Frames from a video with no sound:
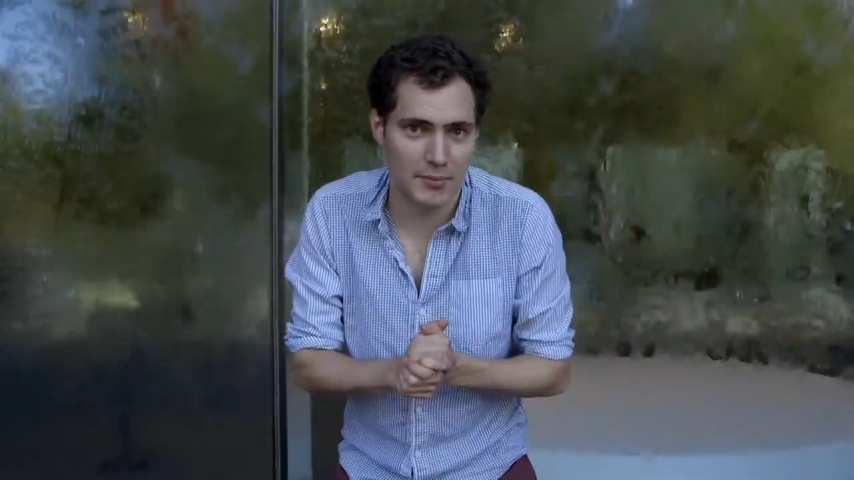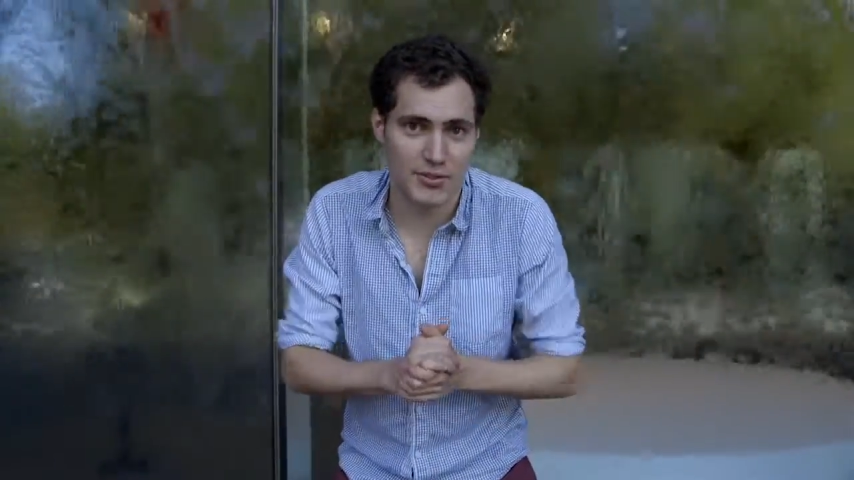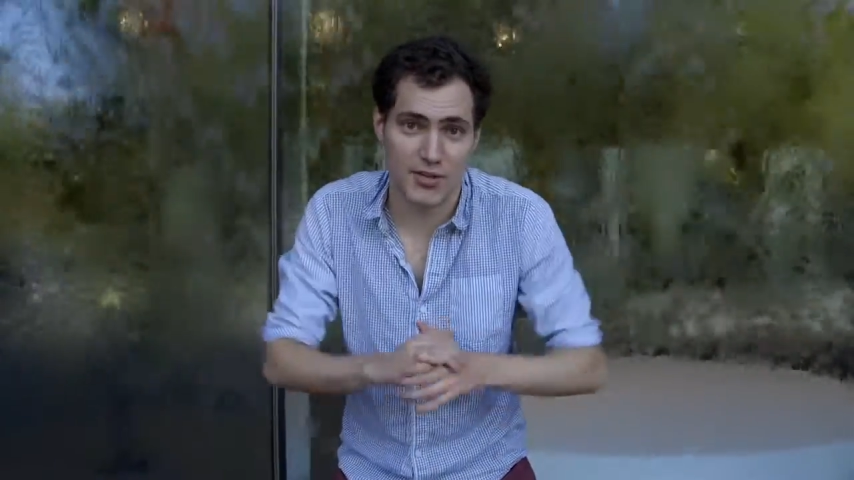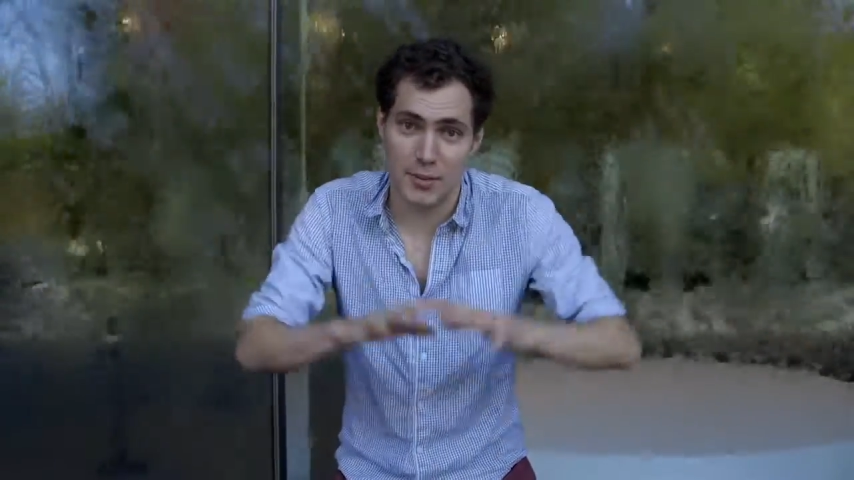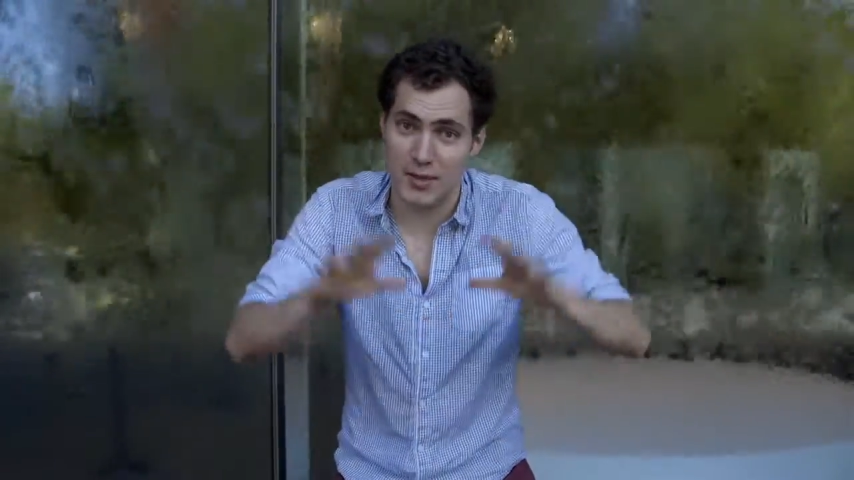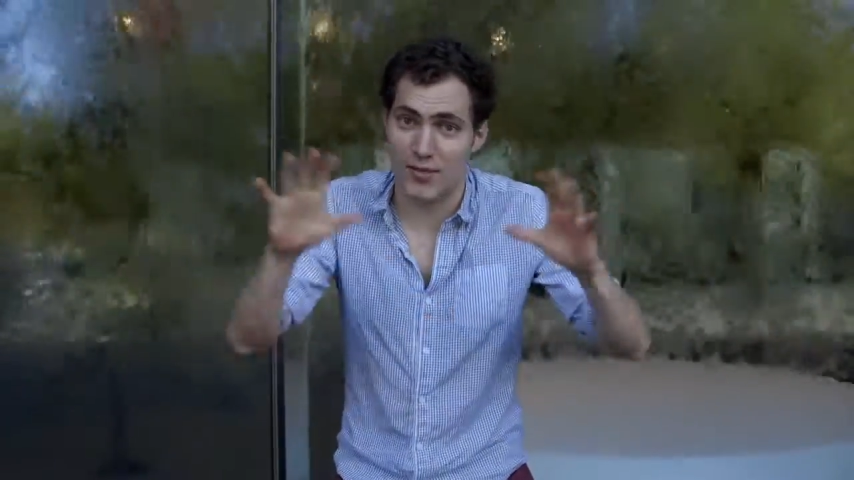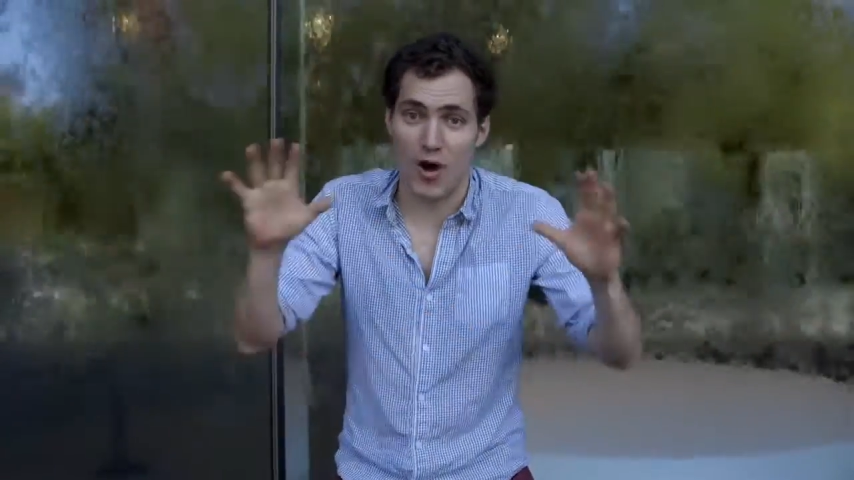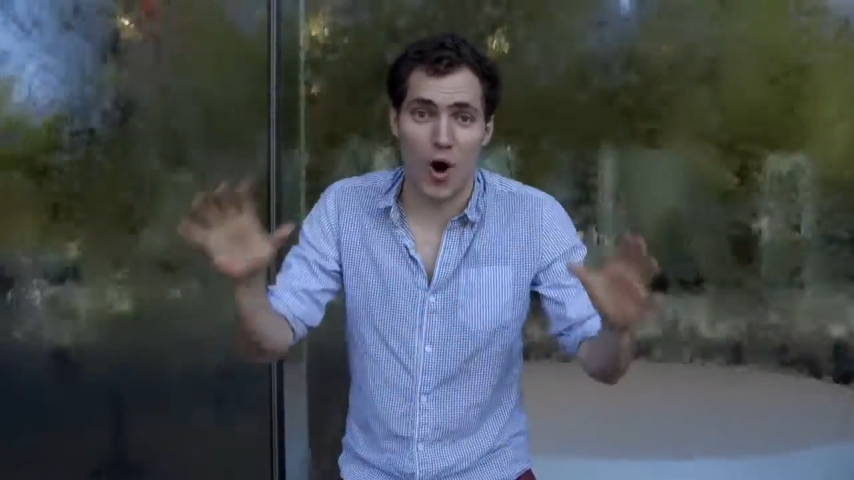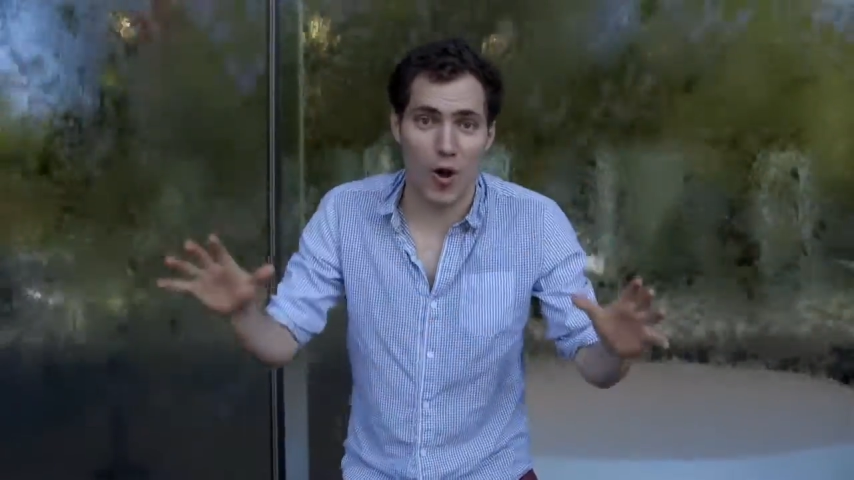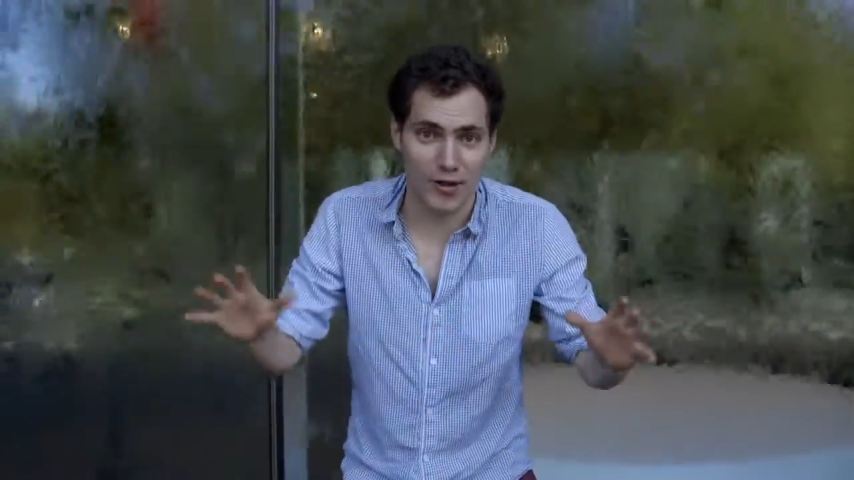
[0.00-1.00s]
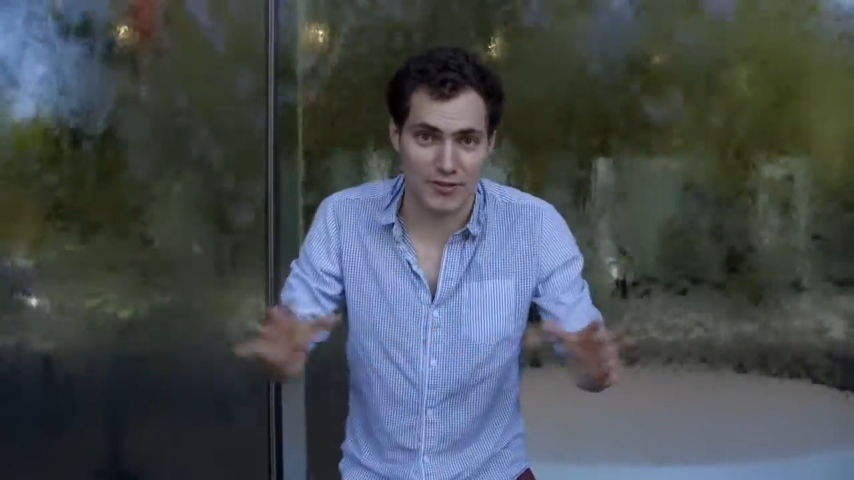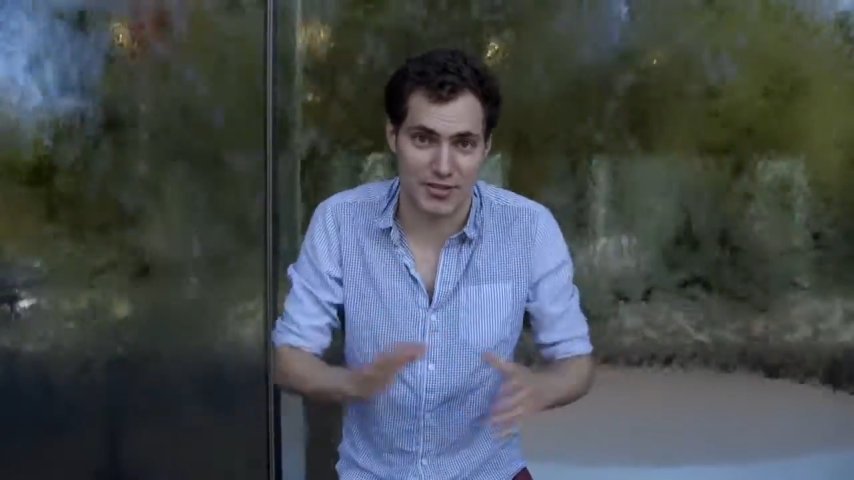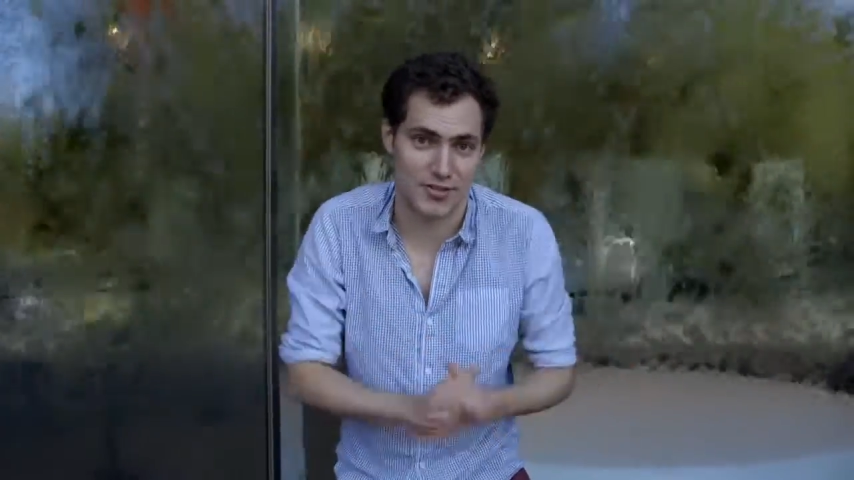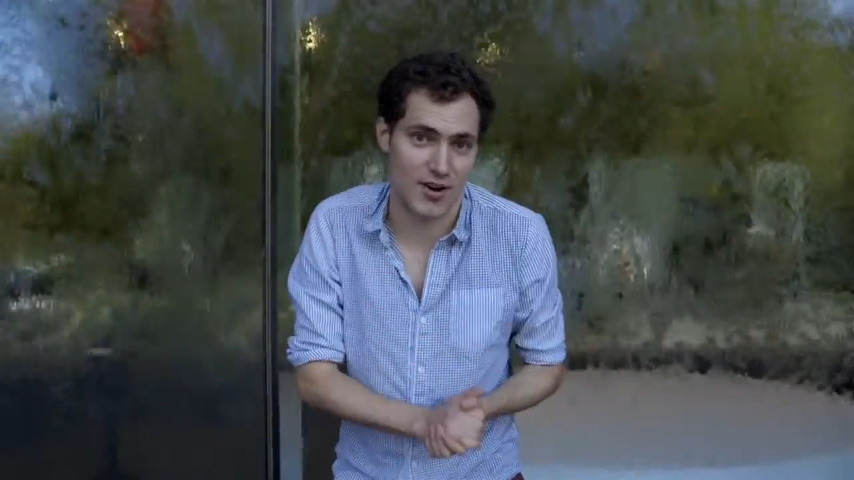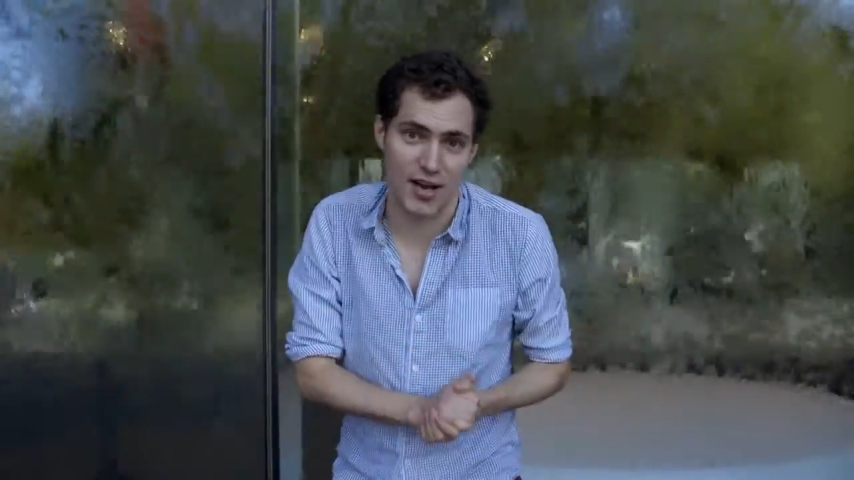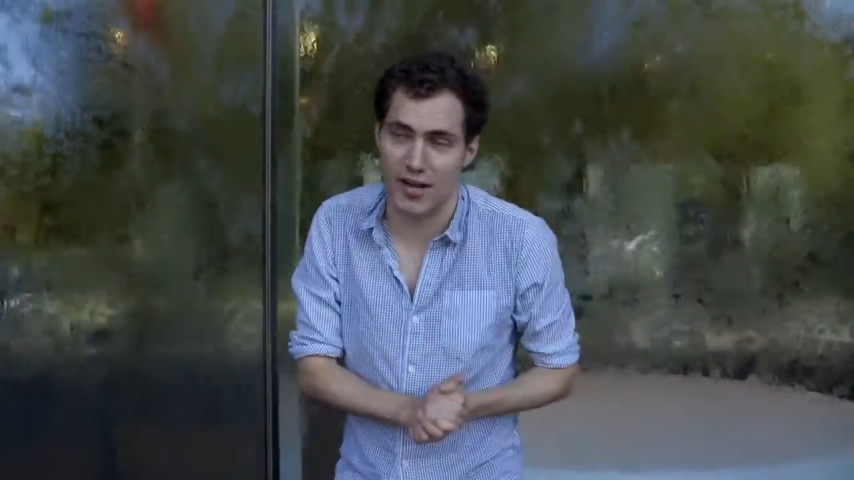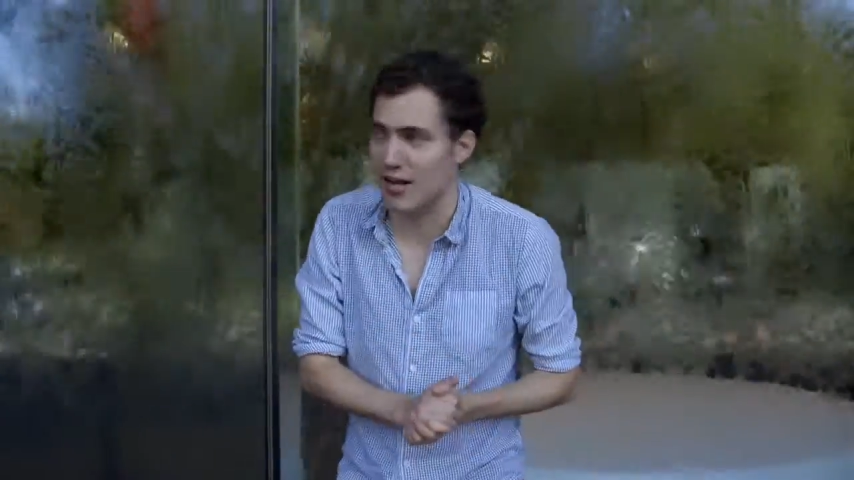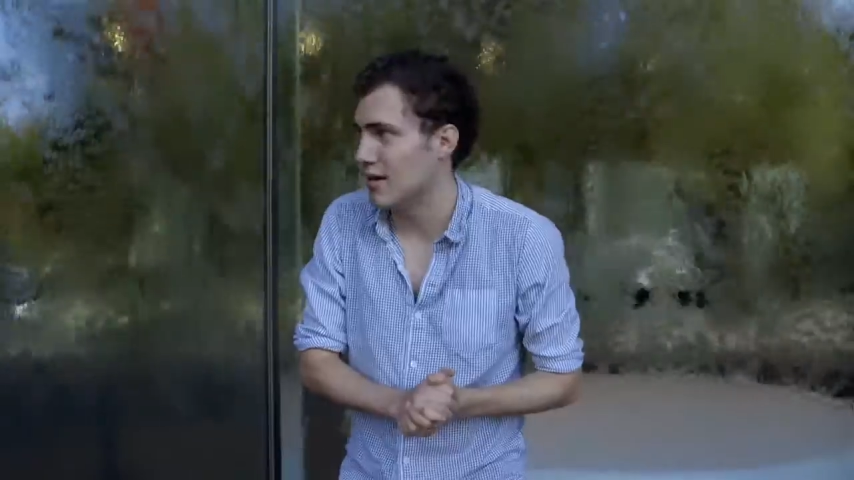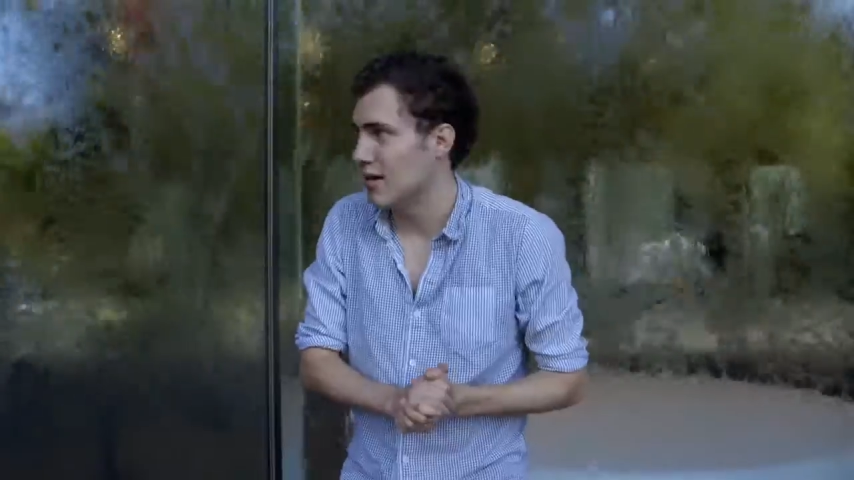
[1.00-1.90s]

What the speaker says: museum in the whole of Australia.